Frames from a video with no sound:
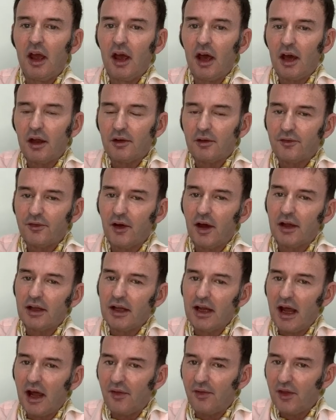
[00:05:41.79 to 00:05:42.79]
and have finally
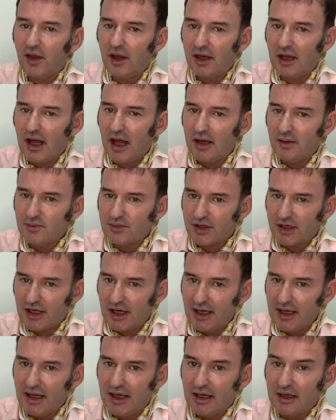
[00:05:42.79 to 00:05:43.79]
had their names
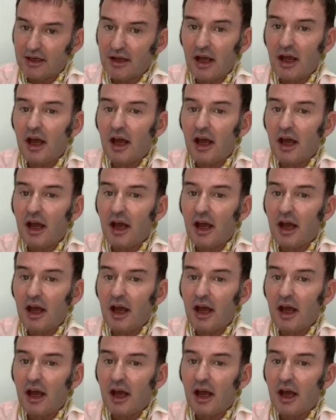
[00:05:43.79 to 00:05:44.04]
cleared,